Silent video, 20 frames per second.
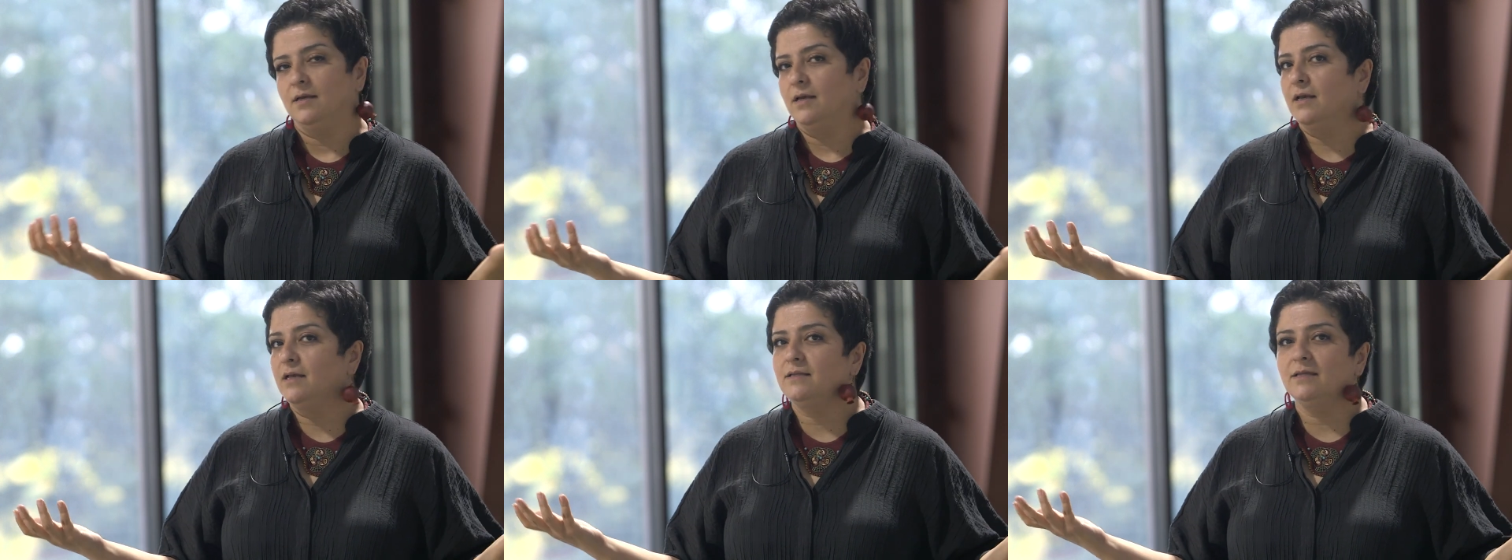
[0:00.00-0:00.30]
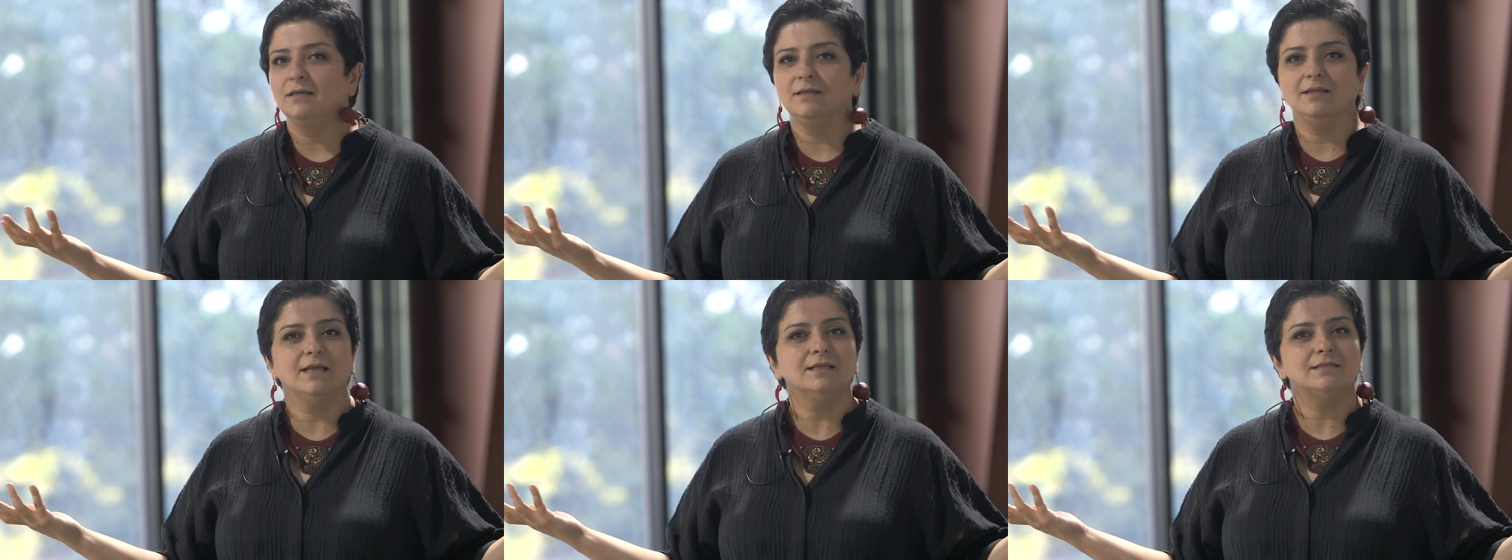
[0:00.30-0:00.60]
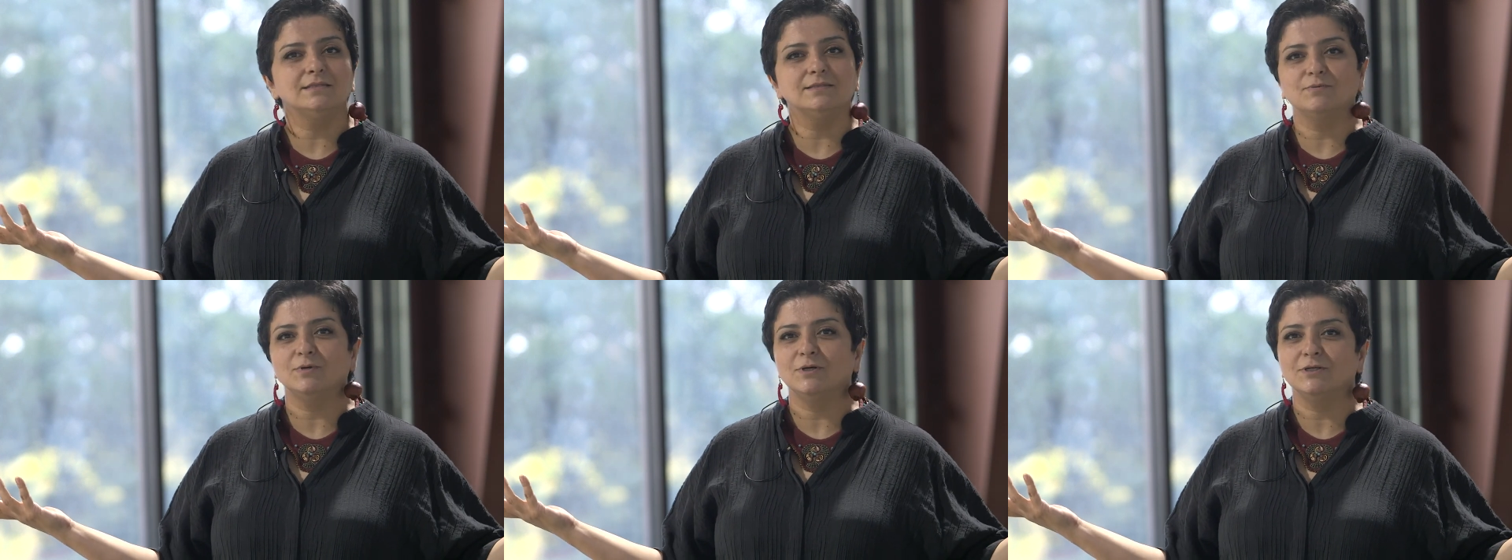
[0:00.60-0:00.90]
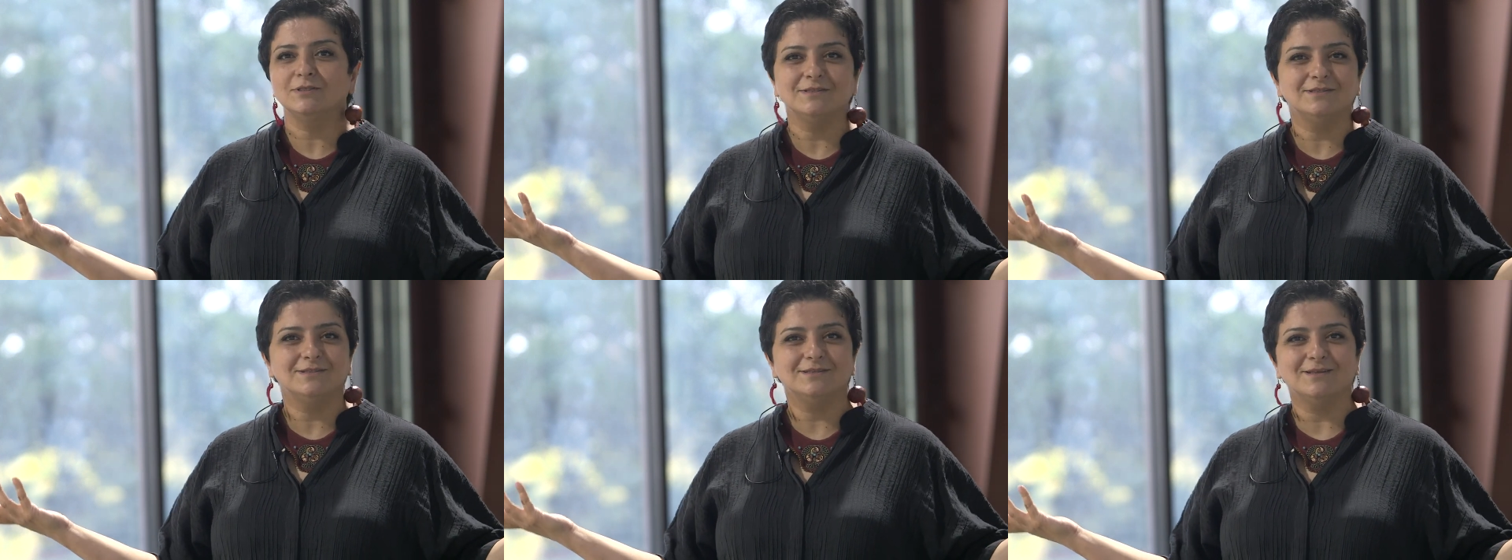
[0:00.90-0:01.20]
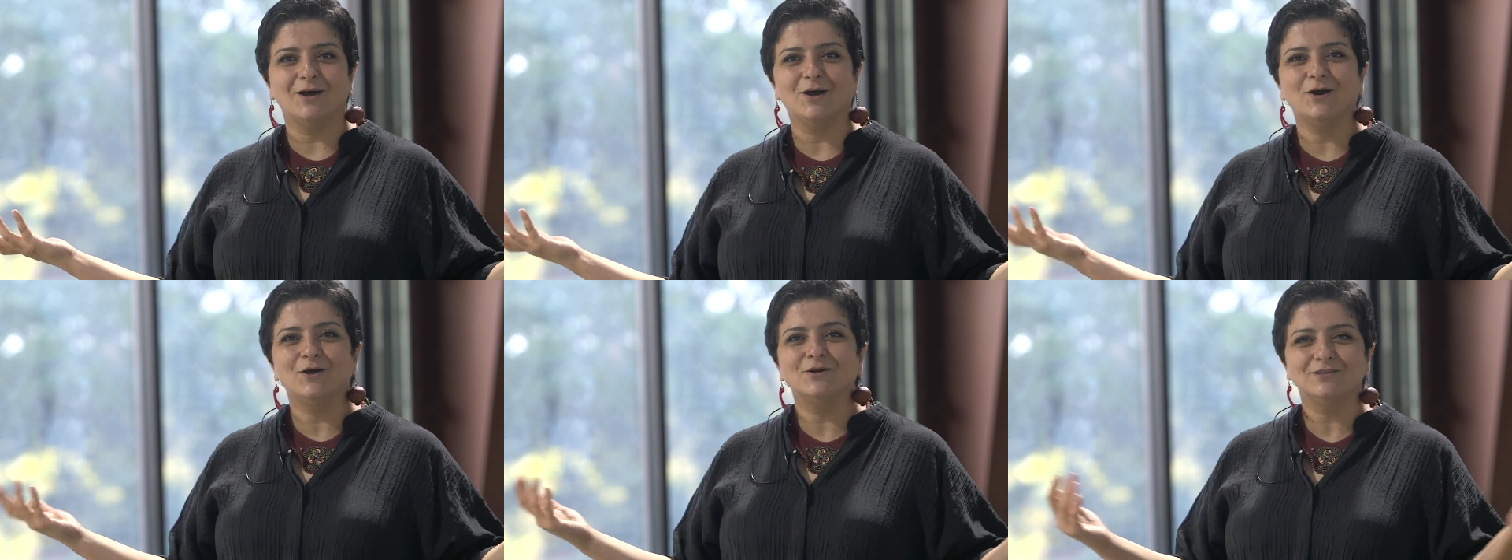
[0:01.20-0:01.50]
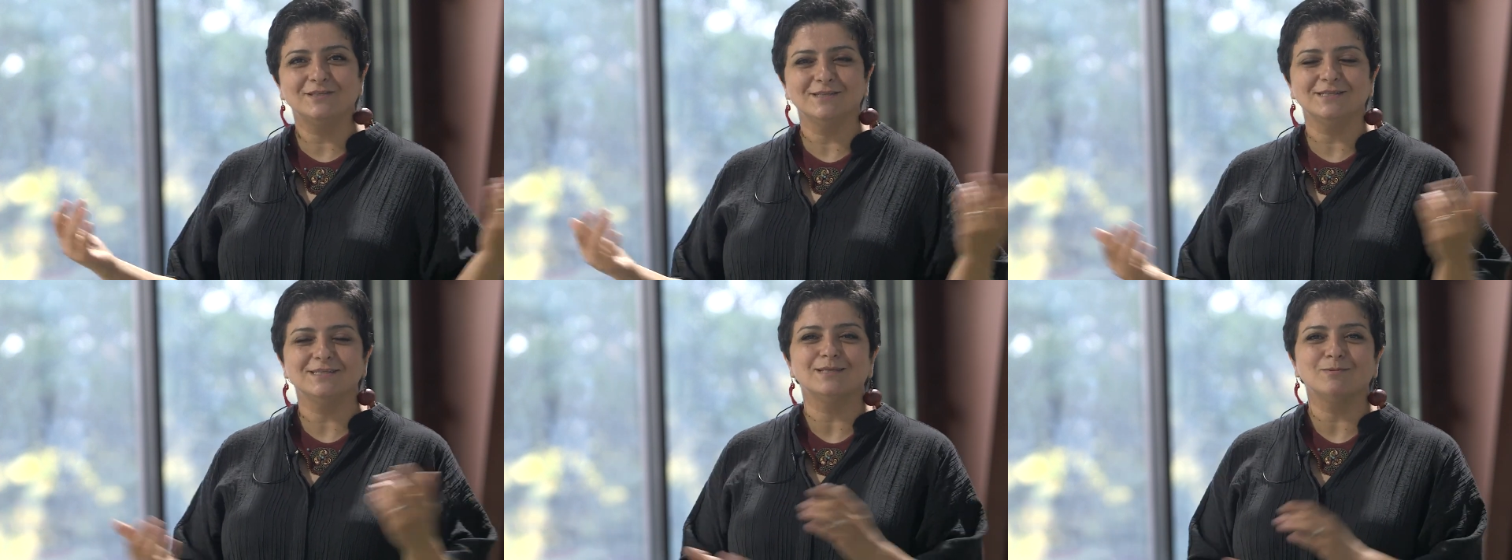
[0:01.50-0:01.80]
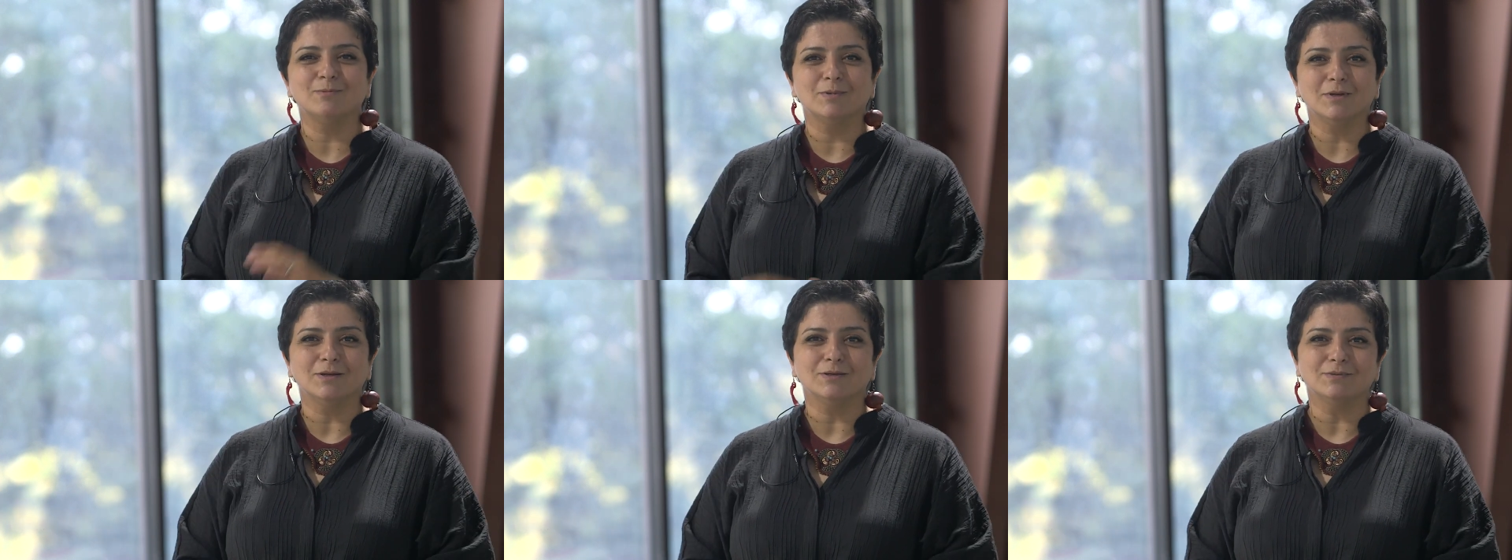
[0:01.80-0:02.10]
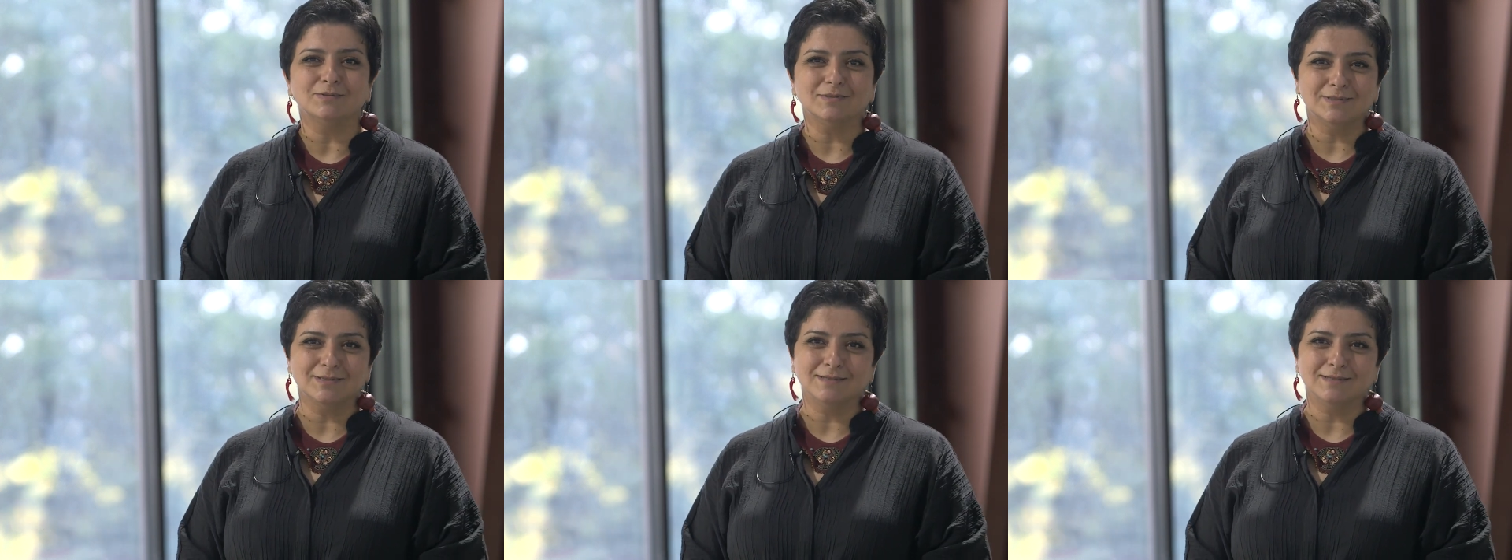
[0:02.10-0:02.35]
I think that's what art is about.